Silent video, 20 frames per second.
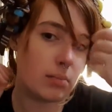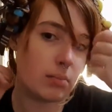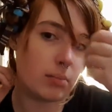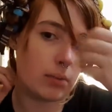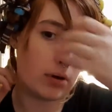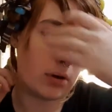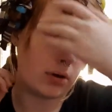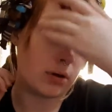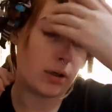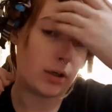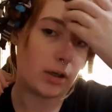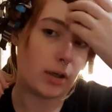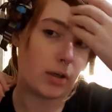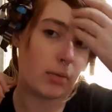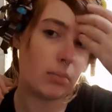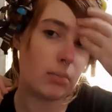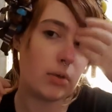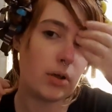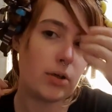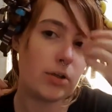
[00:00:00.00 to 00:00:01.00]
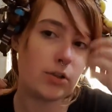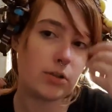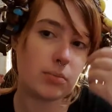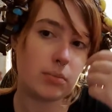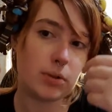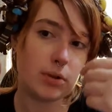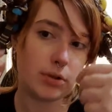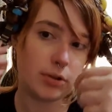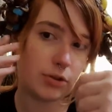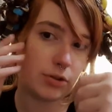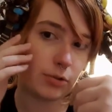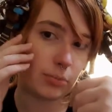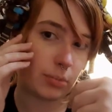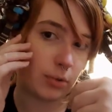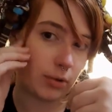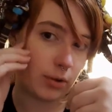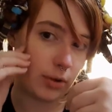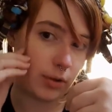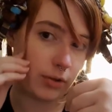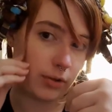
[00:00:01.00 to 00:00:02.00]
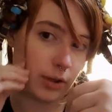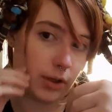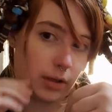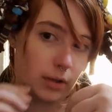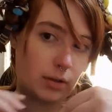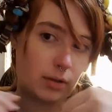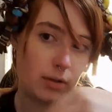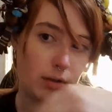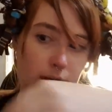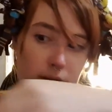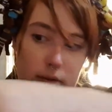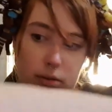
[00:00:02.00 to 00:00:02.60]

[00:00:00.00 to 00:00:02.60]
but on a much smaller scale.